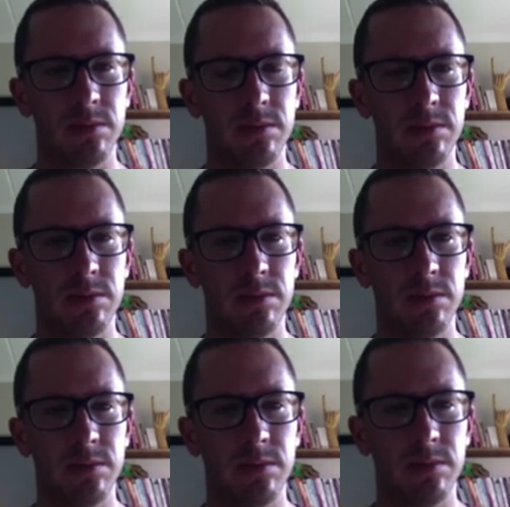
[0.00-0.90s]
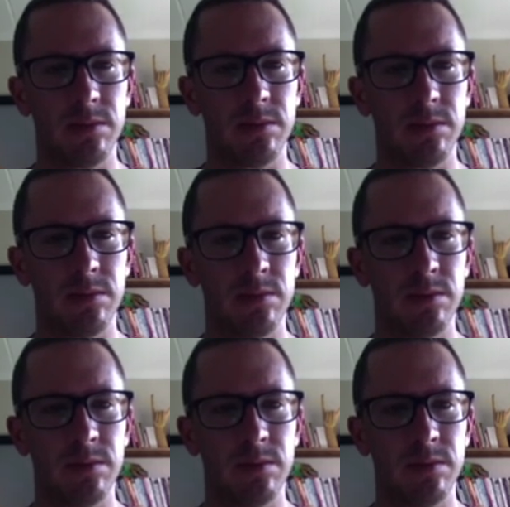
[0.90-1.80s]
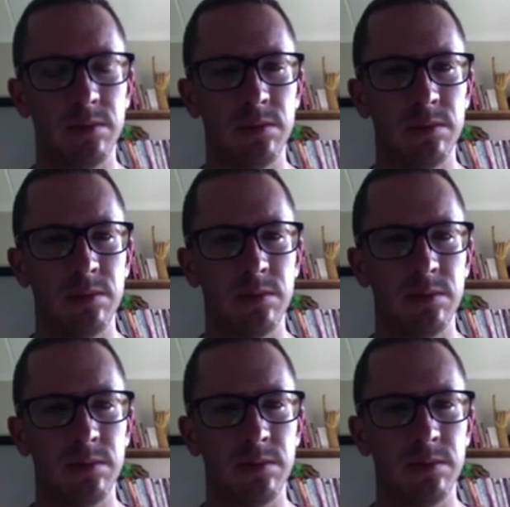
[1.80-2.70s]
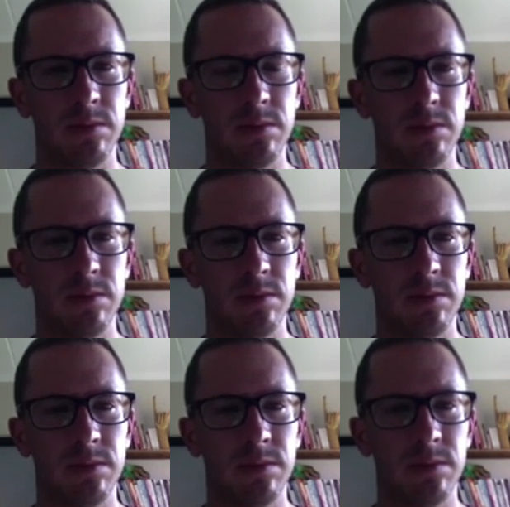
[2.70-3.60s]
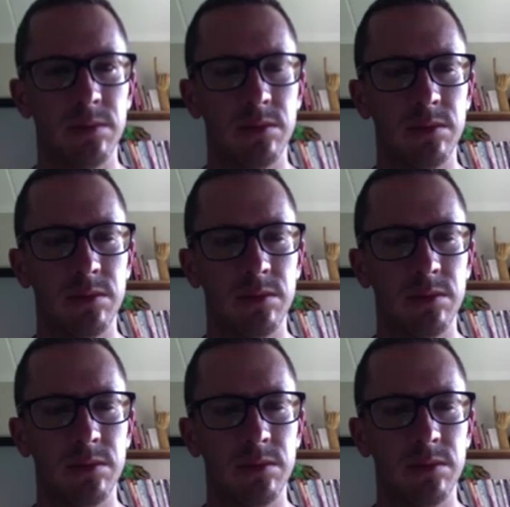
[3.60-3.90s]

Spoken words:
(not speaking)